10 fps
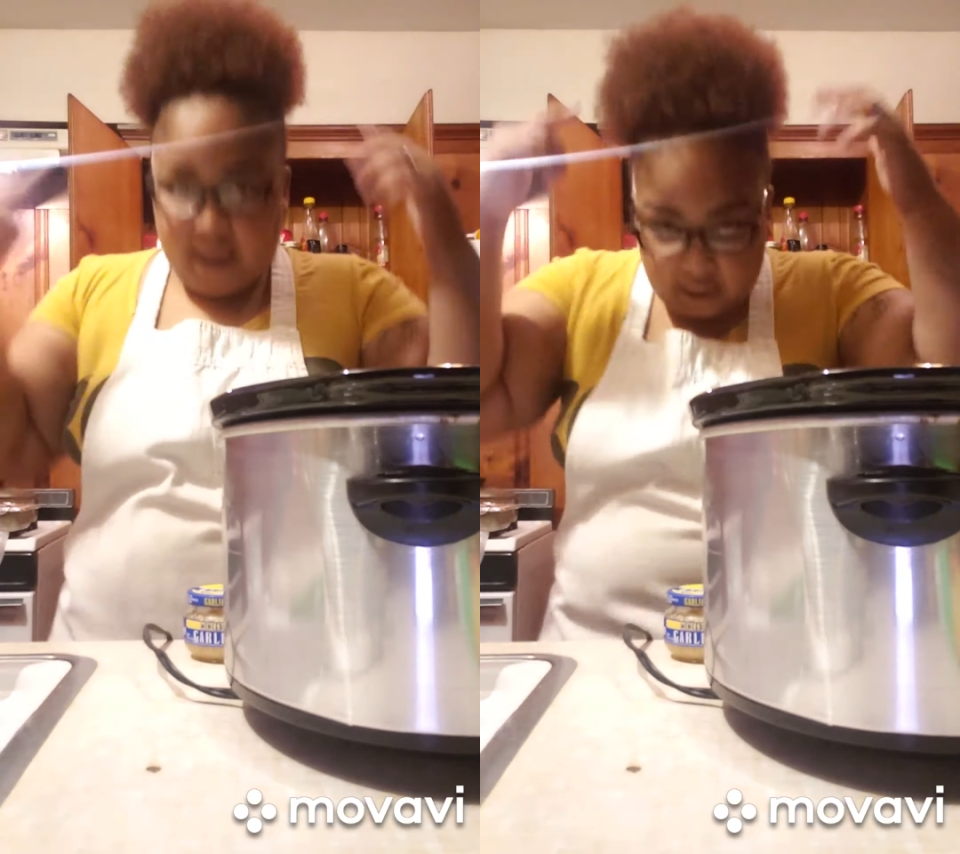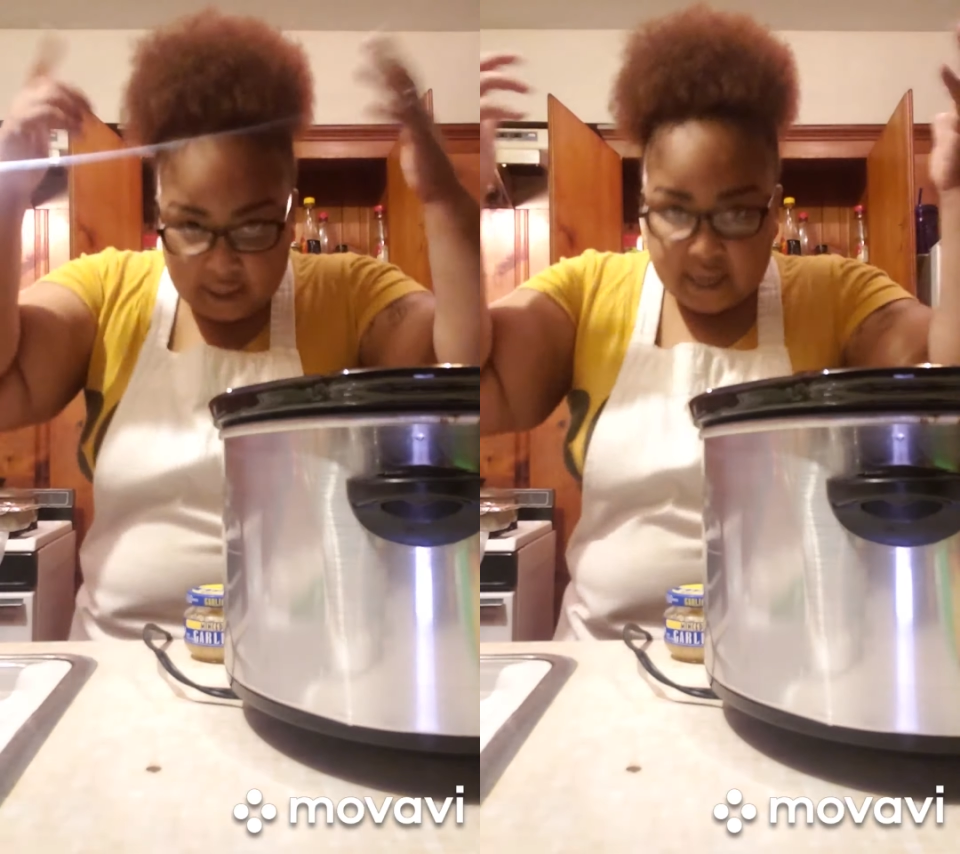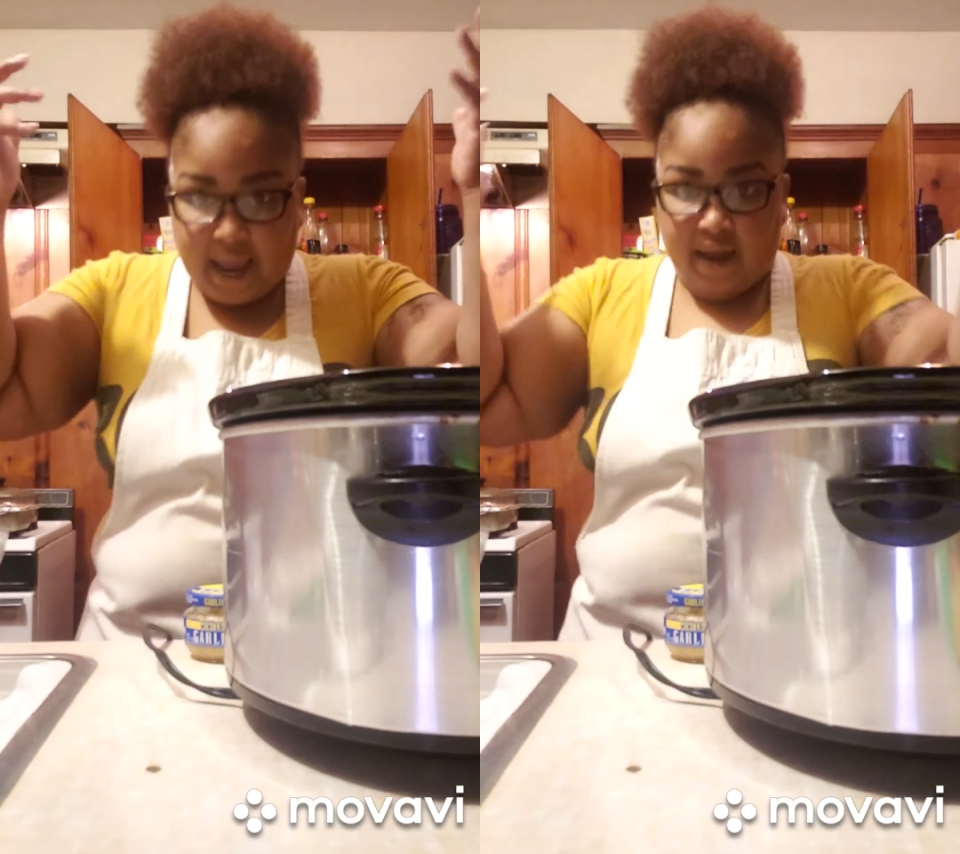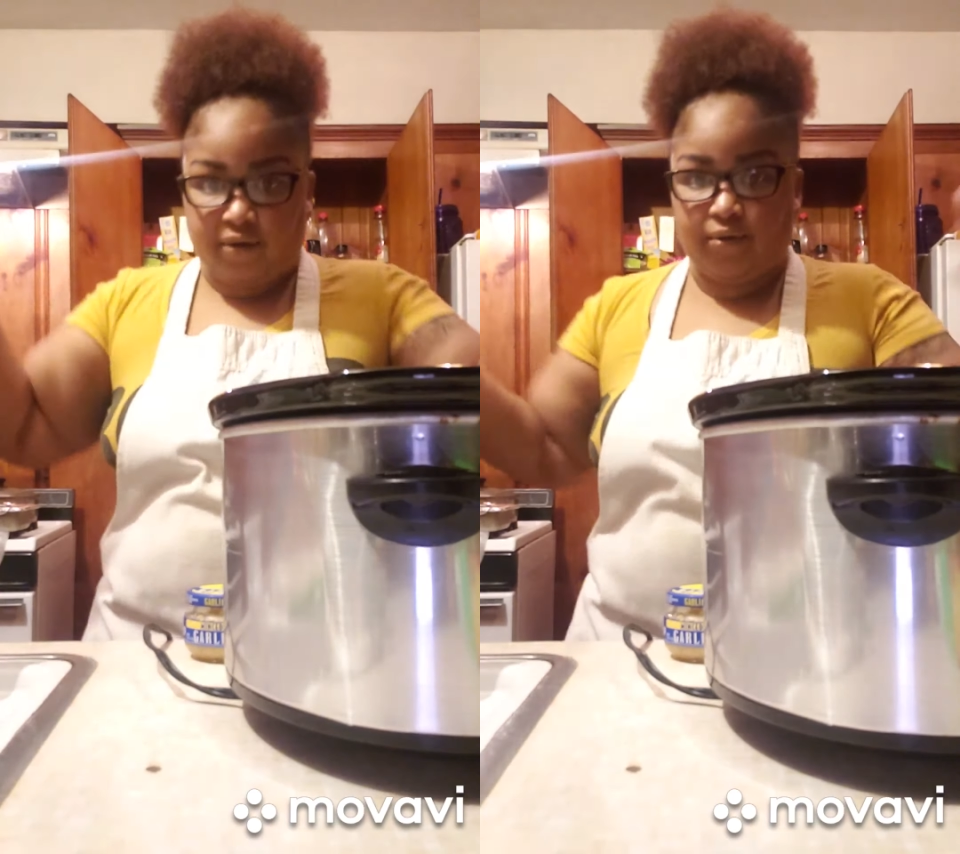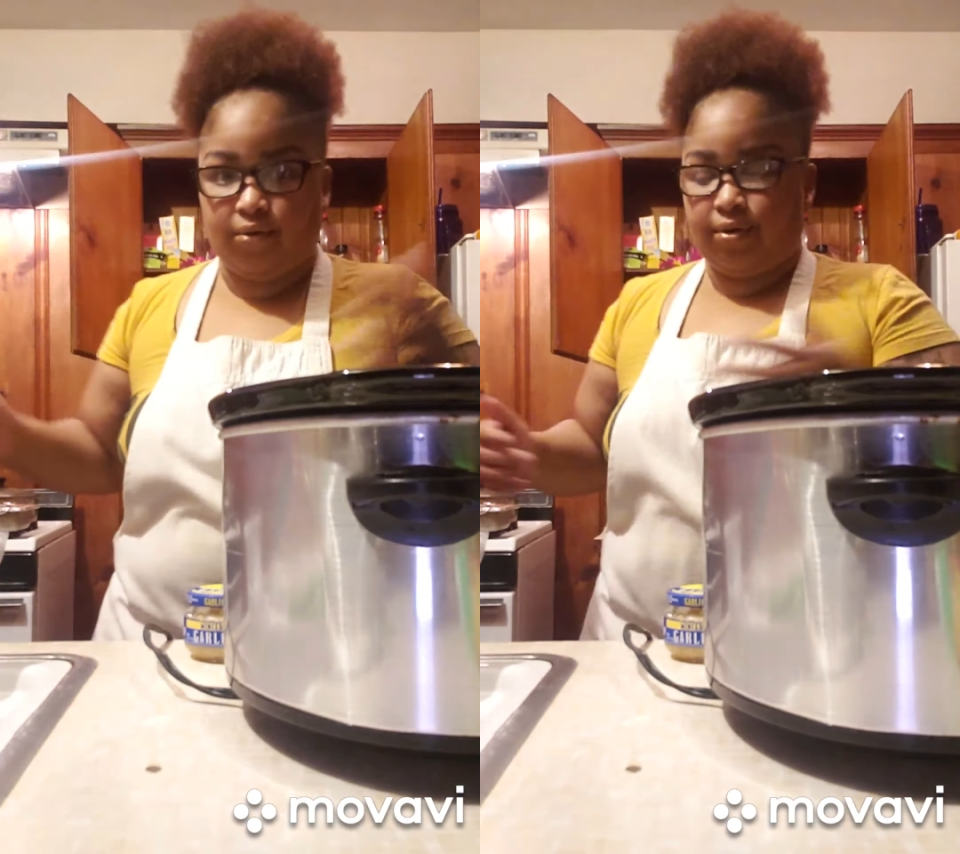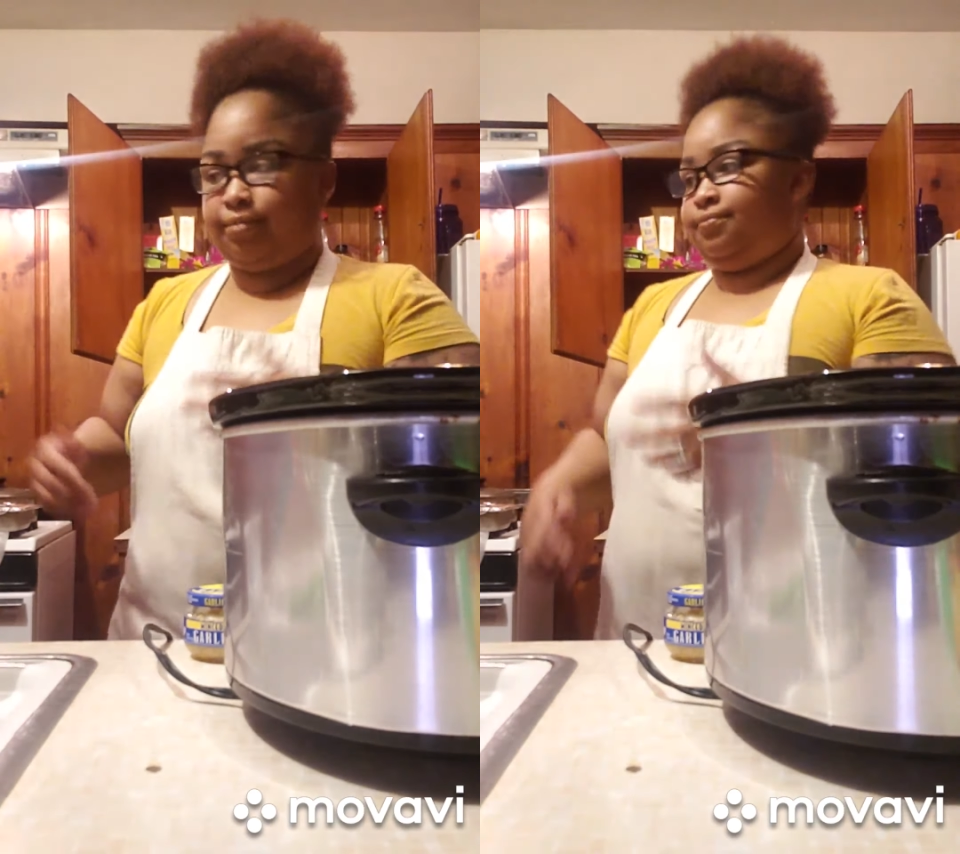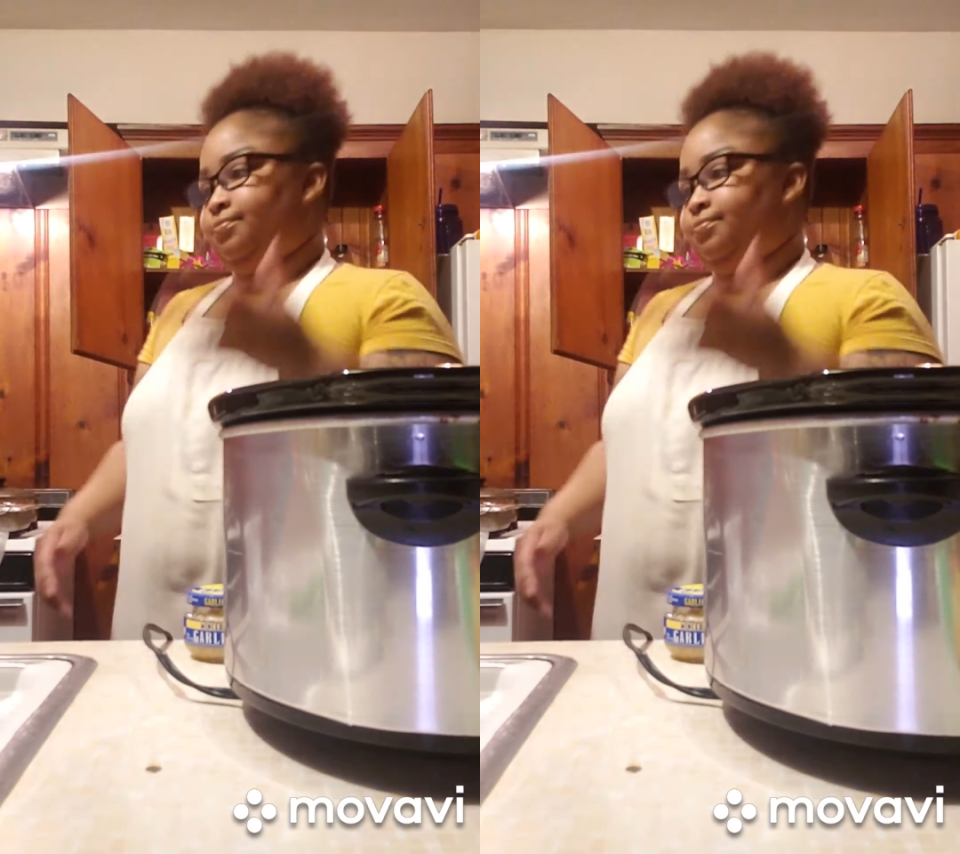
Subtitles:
And look at how it growing.